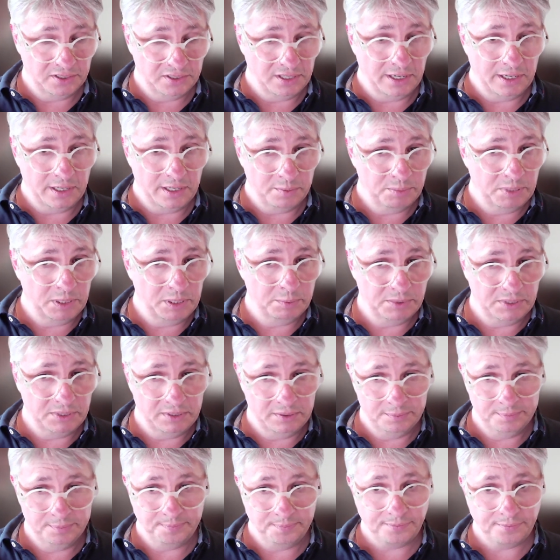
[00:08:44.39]
A lot of
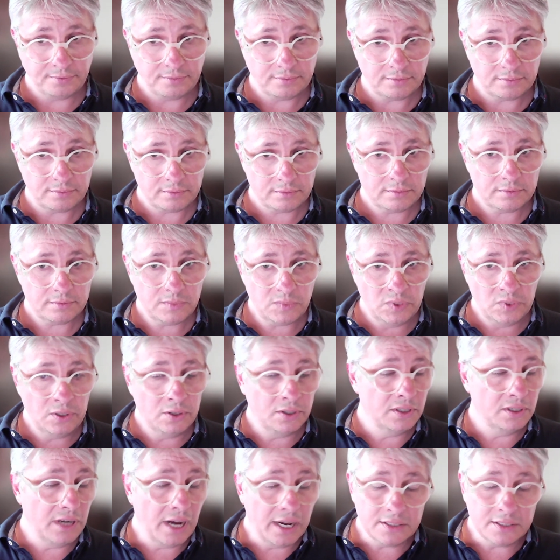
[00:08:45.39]
people
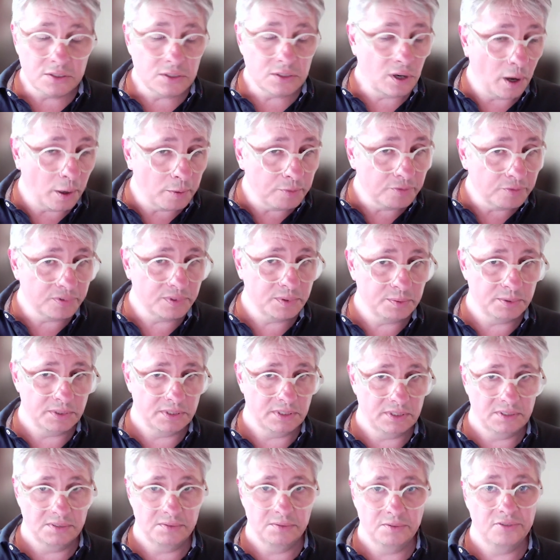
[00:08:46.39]
are not
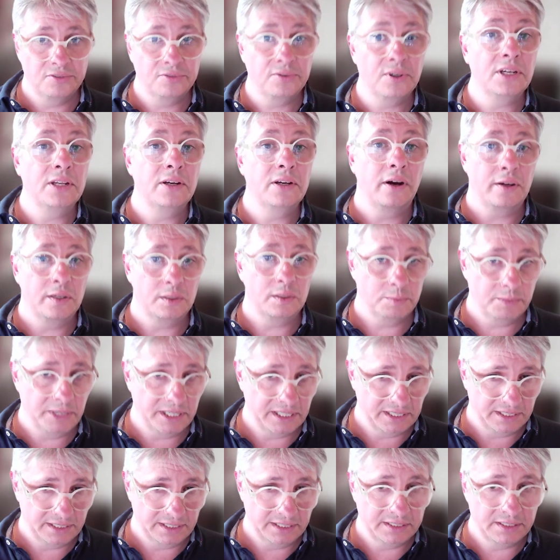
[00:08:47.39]
comfortable fully
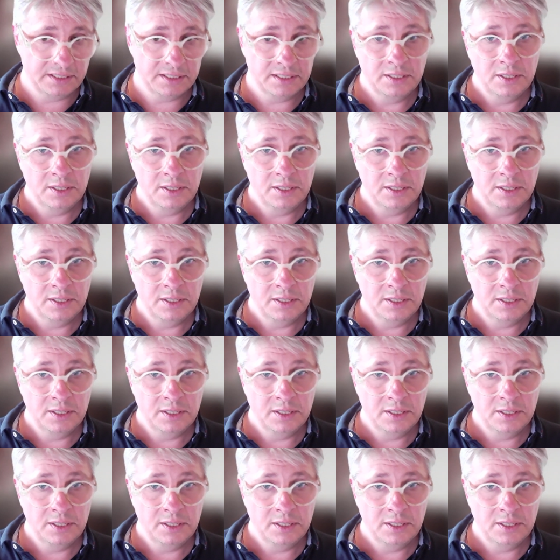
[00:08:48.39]
automating it.